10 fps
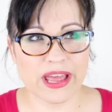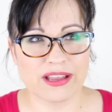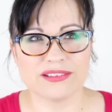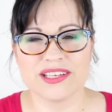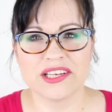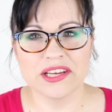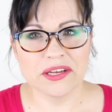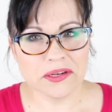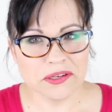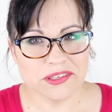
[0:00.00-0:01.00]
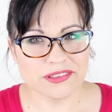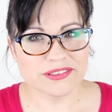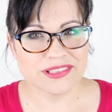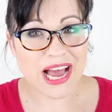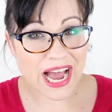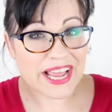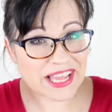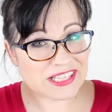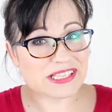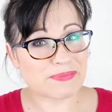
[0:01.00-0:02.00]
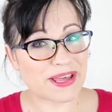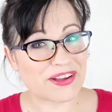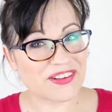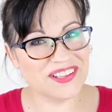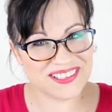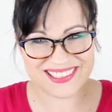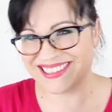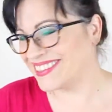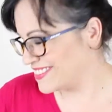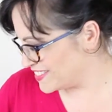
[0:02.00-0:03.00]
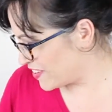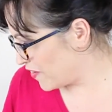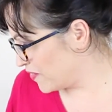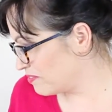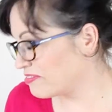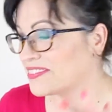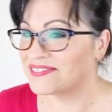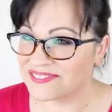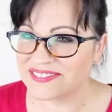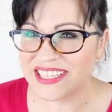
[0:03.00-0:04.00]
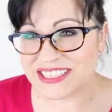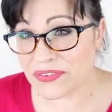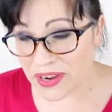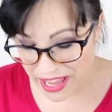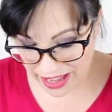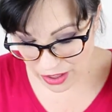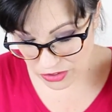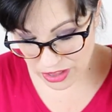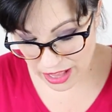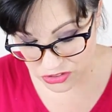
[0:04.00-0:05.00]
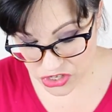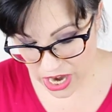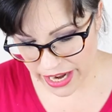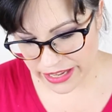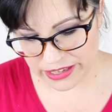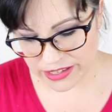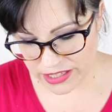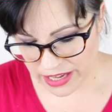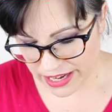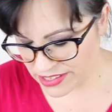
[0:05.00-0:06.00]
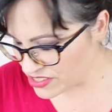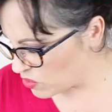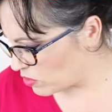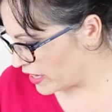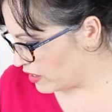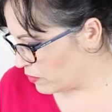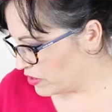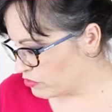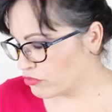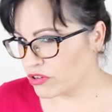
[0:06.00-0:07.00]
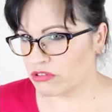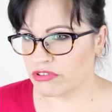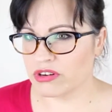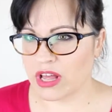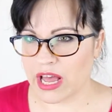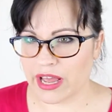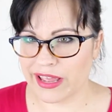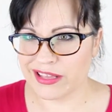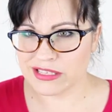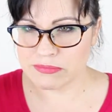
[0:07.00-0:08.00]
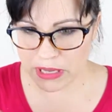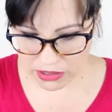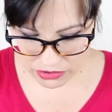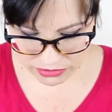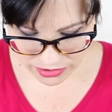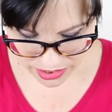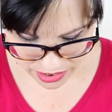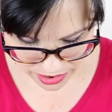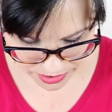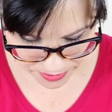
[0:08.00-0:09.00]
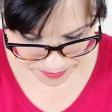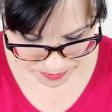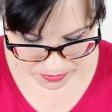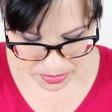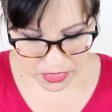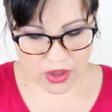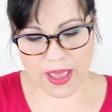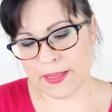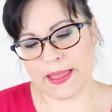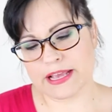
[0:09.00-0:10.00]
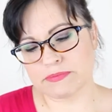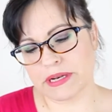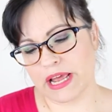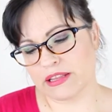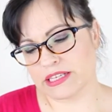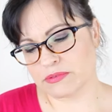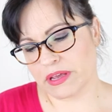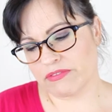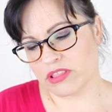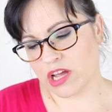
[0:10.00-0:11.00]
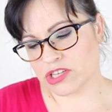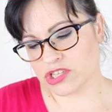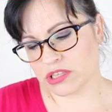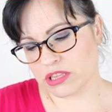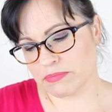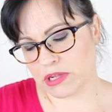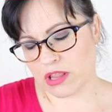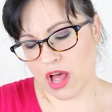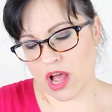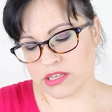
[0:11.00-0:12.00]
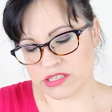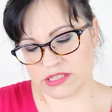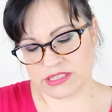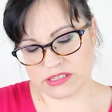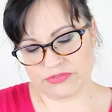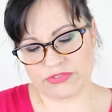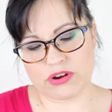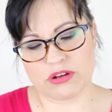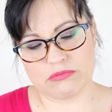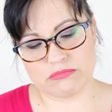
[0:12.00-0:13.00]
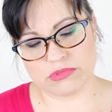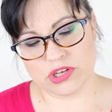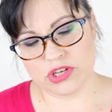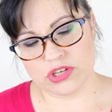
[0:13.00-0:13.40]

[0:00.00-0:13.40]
that, the high-end smell. So it's okay, I'll try it. I just don't like it when it's a real high-end smell. Okay, and last but not least, we have Lush Lip Gloss. This is from